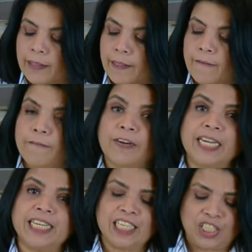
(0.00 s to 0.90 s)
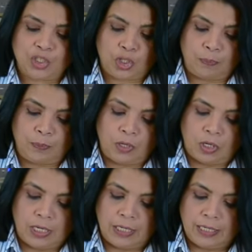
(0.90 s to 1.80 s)
the finely chopped
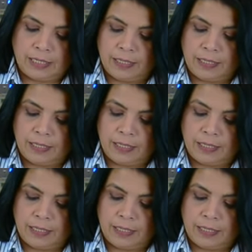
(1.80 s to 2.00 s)
garlic,